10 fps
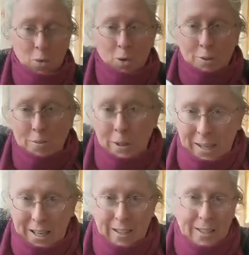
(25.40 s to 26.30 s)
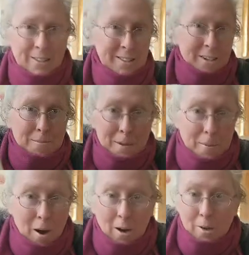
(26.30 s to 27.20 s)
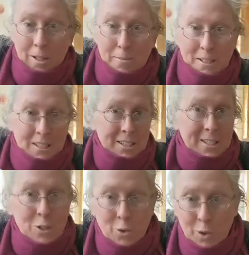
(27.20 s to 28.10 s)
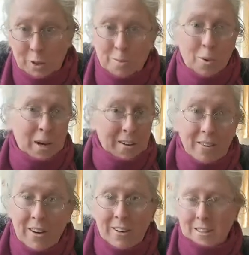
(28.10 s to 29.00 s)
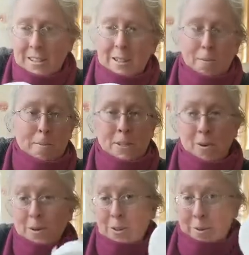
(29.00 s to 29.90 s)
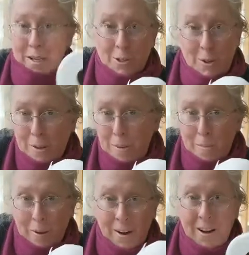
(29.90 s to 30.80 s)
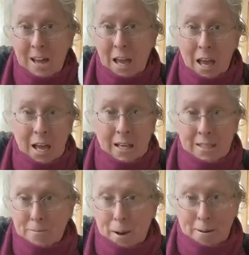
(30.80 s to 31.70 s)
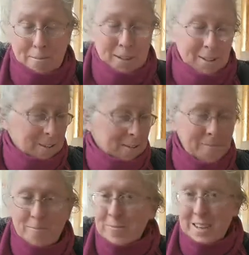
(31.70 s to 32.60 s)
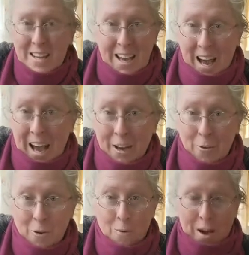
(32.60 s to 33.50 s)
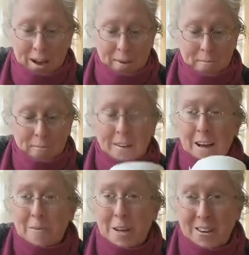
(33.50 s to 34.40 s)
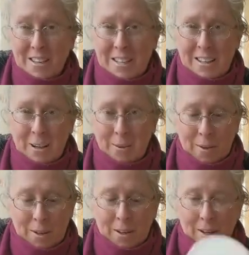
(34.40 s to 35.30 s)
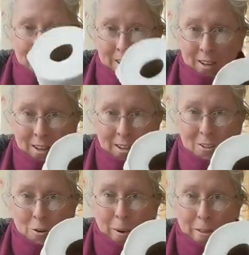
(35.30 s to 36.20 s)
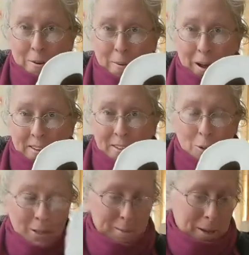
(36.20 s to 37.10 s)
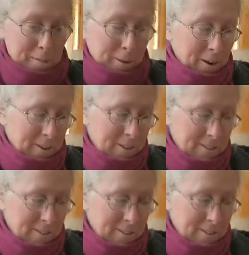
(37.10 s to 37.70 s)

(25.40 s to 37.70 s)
world plague, zombie apocalypse, storm, whatever, causes people to go out to buy toilet paper eggs, bread, milk. I don't know why. I'm here to tell you, don't bother buying the toilet paper.